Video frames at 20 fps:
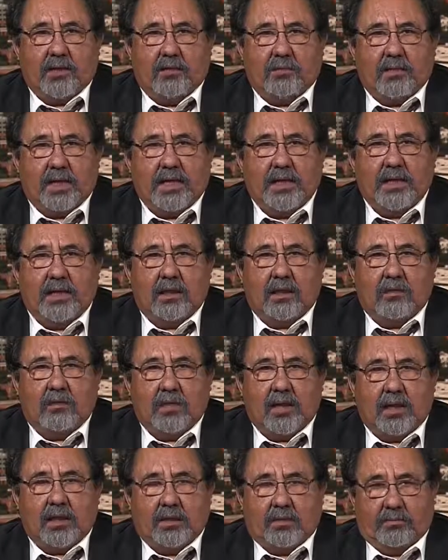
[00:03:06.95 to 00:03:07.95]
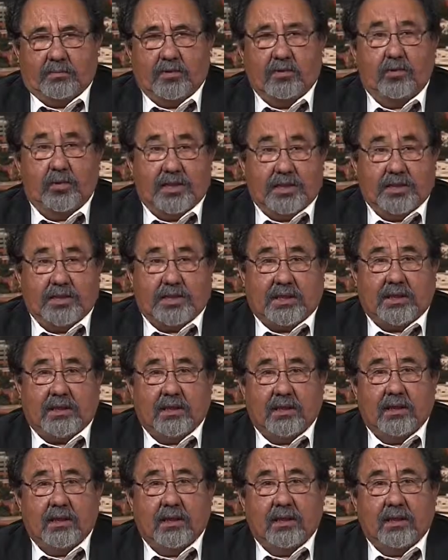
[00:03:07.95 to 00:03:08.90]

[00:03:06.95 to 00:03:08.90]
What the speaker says: it, are you making the welcome too easy?